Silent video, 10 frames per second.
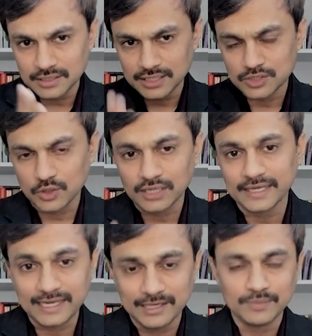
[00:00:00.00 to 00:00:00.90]
is not
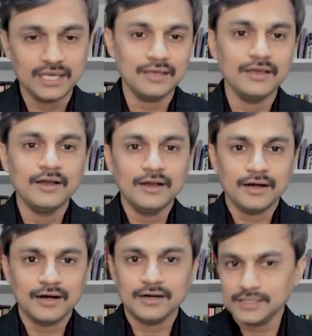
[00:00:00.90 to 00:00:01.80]
telling me
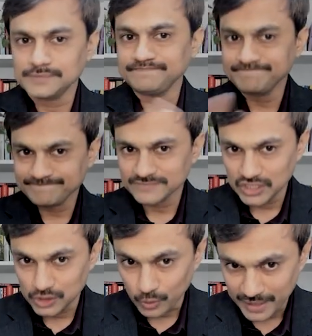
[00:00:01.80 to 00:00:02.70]

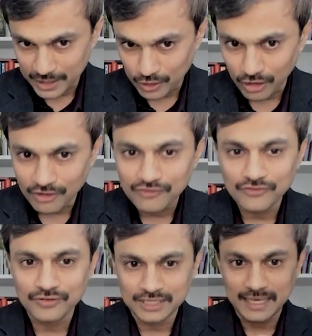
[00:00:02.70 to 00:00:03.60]
the domain
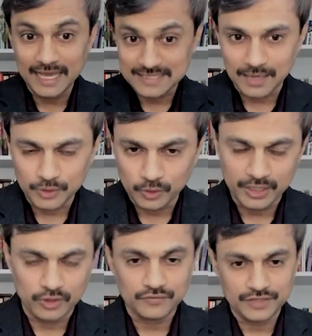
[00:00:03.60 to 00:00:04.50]
of the exam
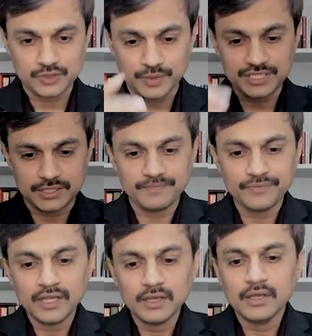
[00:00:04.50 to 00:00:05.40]
domain of this question.
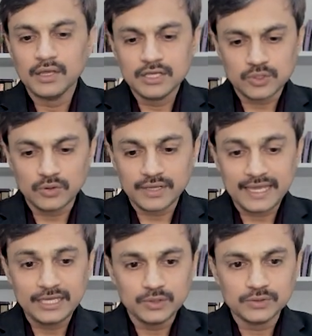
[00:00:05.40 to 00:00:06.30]
So
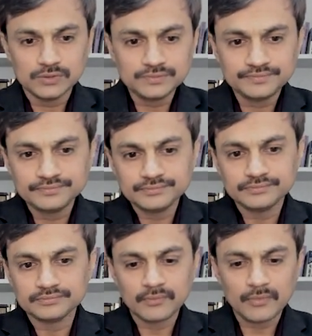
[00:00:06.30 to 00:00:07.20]
can you
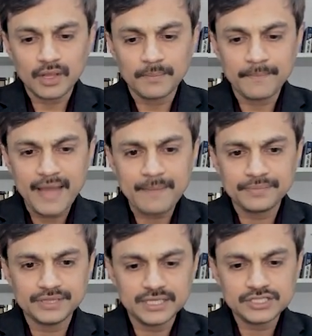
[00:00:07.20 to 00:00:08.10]

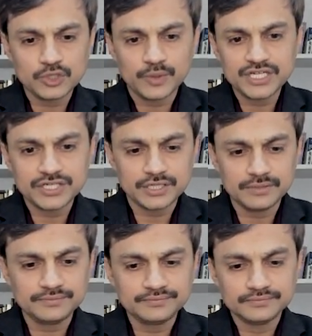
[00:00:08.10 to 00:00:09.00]
map this
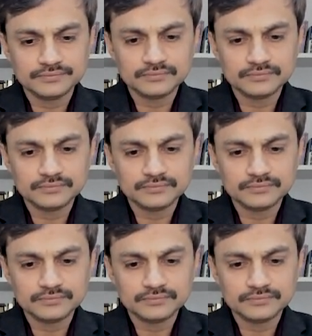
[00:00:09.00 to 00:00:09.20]
question